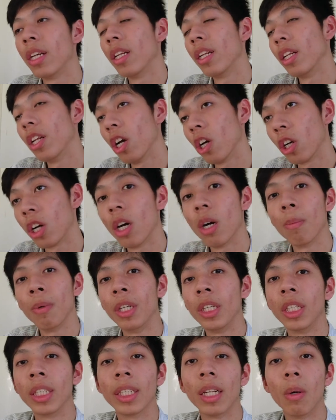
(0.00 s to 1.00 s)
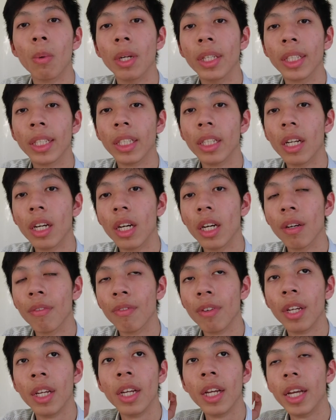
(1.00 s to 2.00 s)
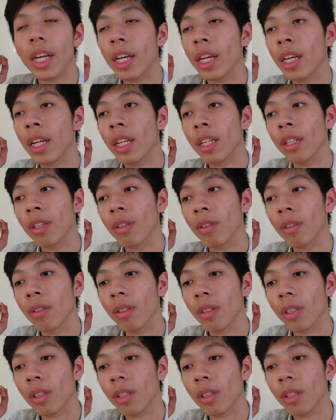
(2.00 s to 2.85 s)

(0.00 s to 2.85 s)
not copying someone's stuff and